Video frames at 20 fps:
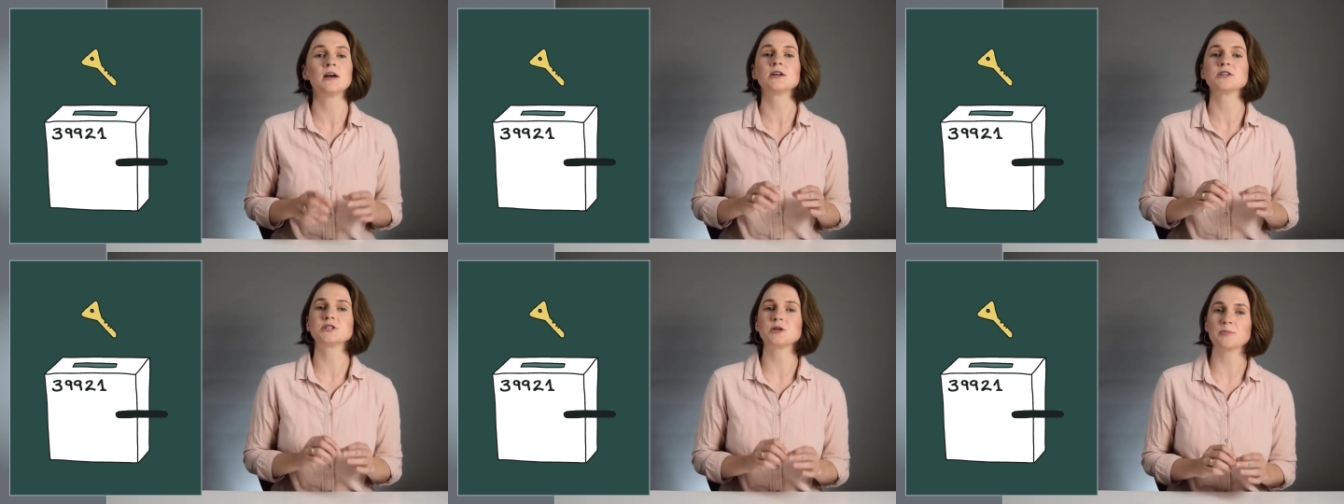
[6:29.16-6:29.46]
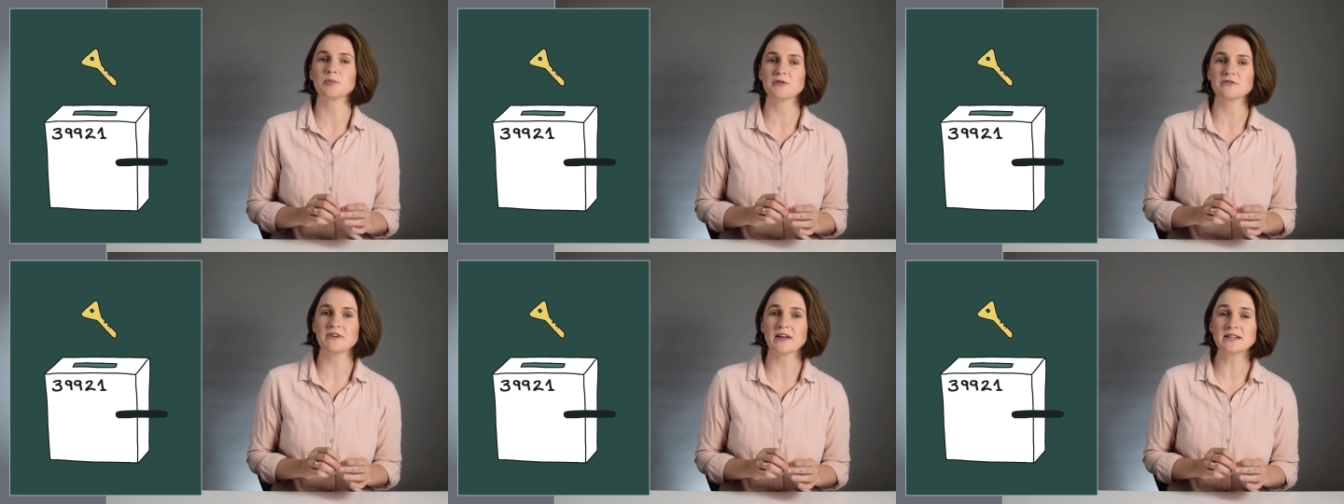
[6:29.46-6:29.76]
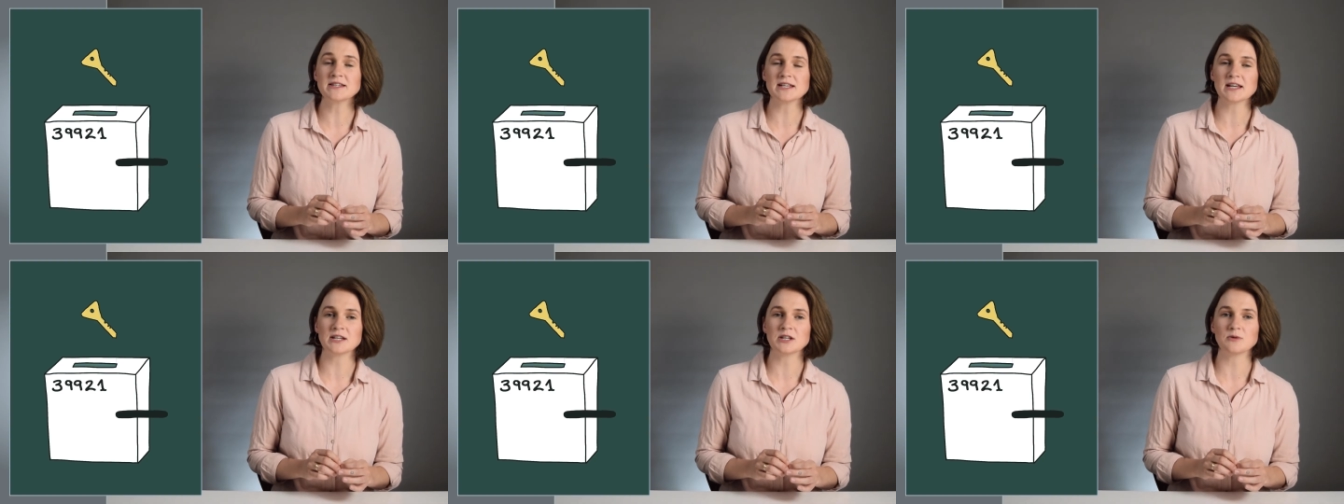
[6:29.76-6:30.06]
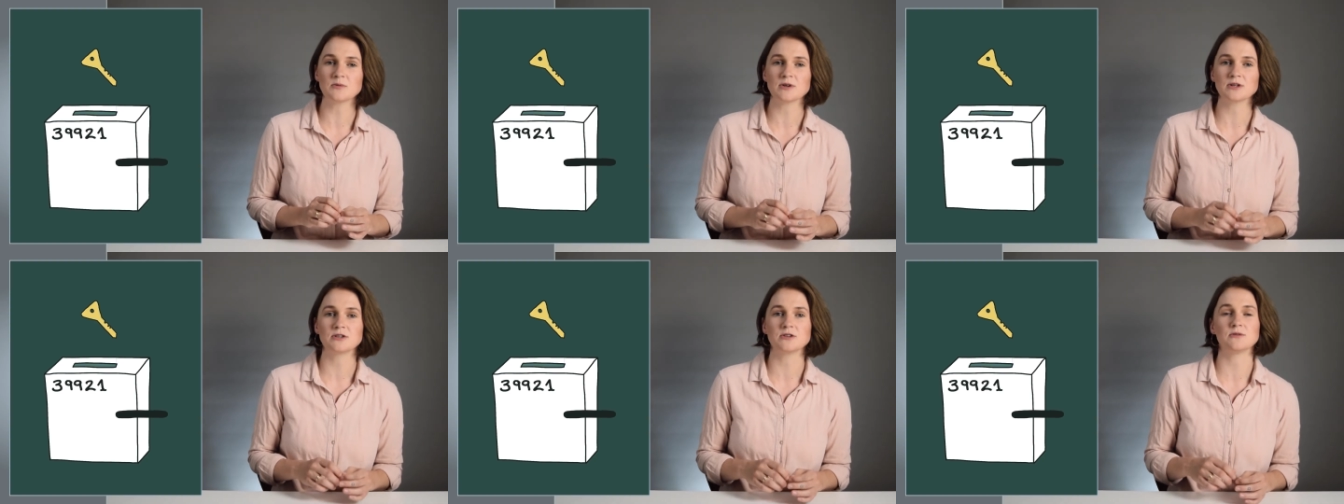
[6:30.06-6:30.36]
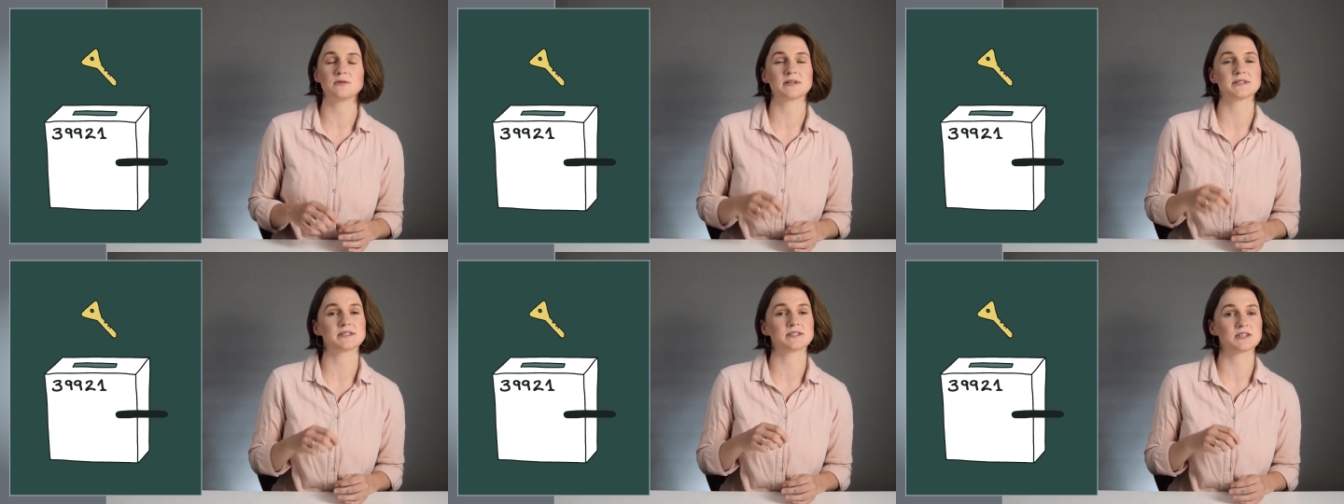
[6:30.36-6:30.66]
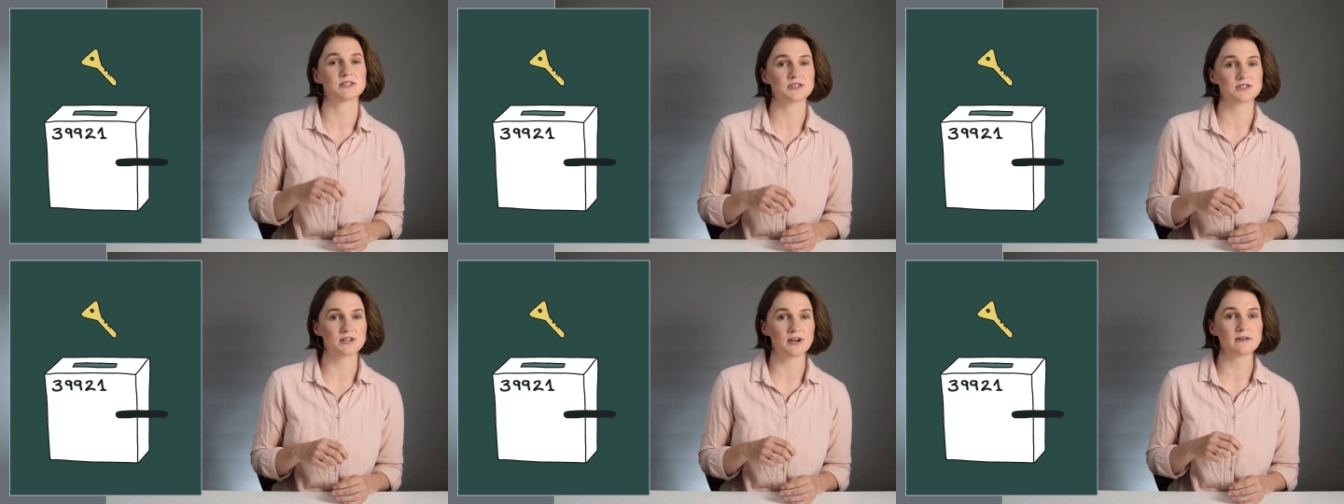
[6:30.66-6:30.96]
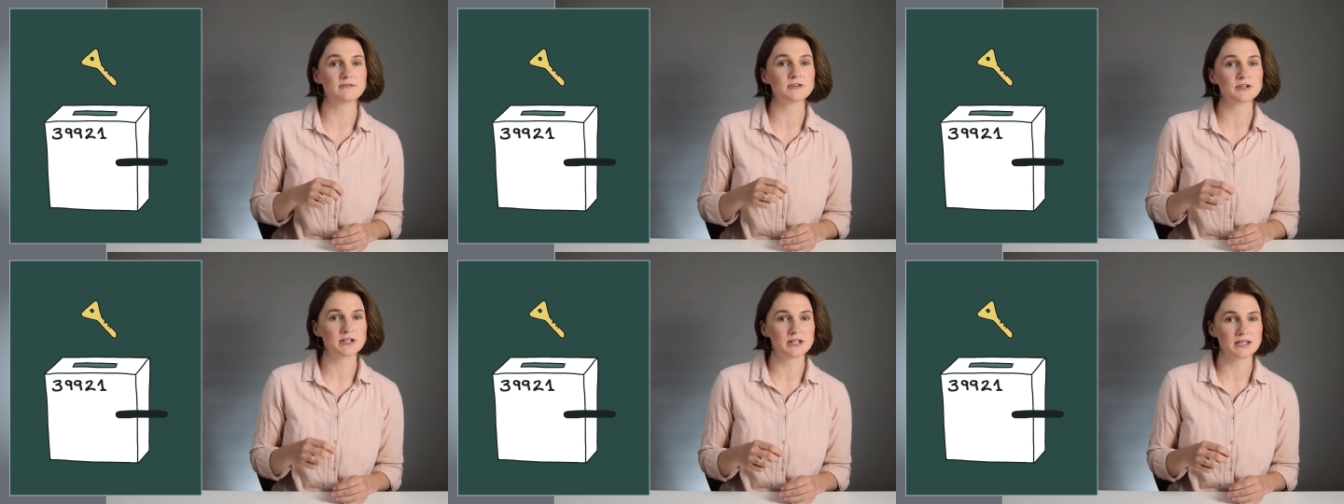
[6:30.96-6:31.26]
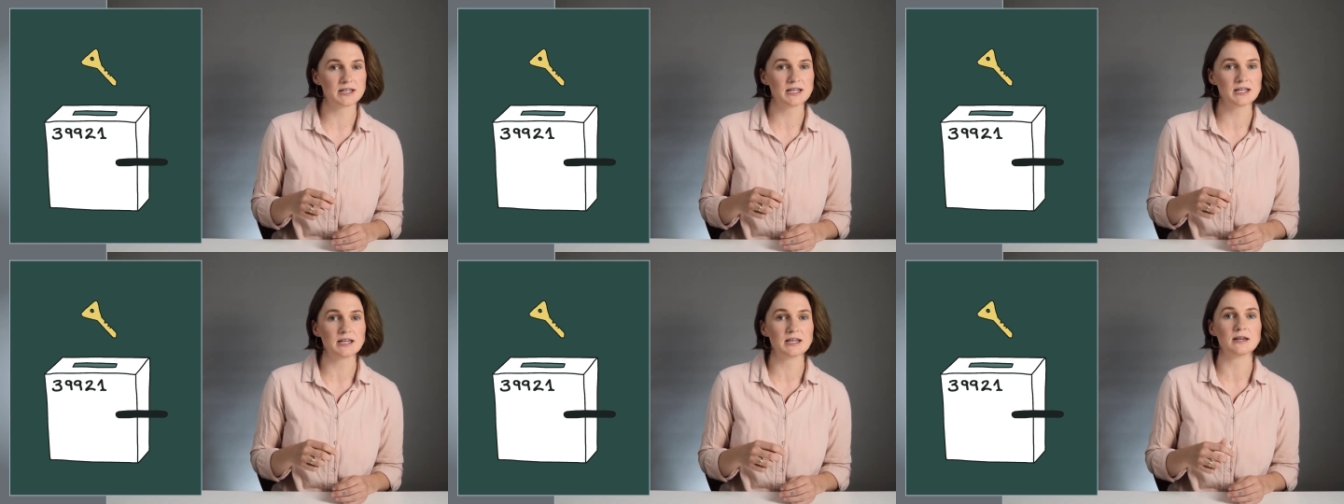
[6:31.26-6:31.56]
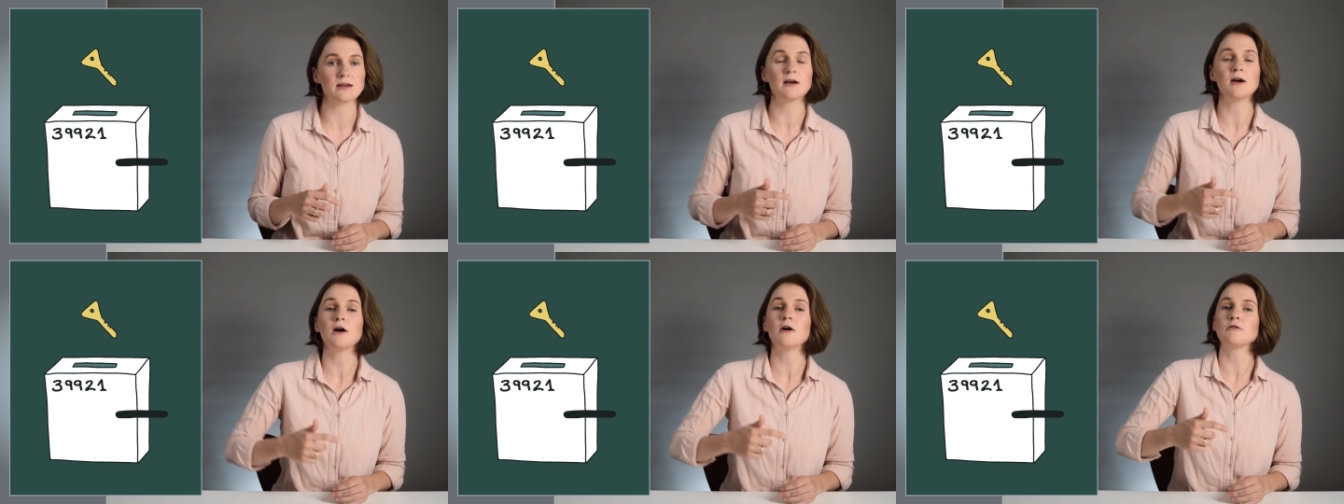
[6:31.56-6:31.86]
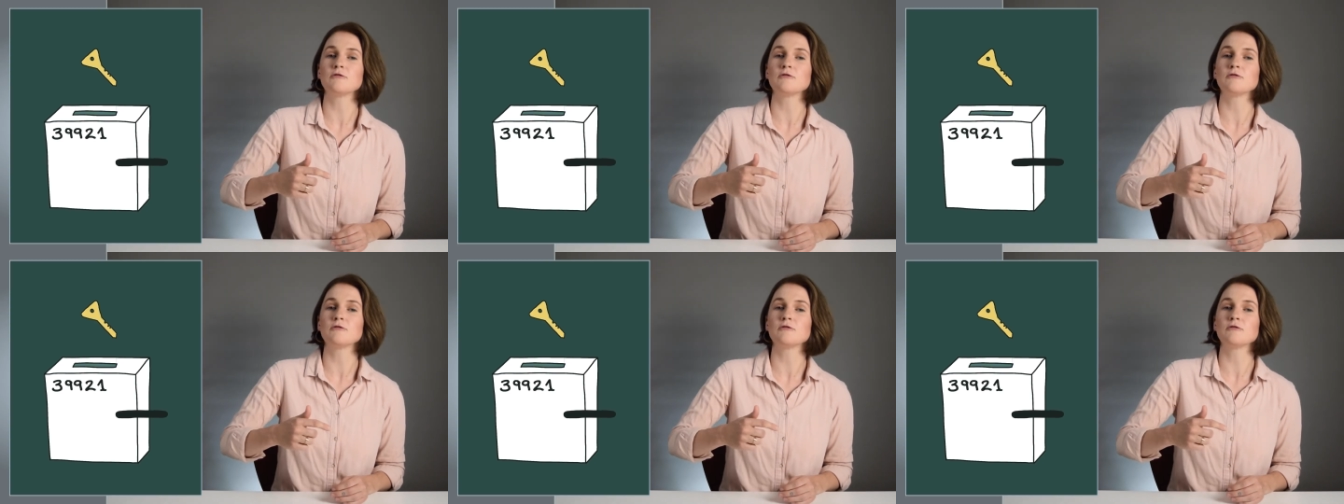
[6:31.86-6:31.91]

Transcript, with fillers: to prevent anyone who has discovered a key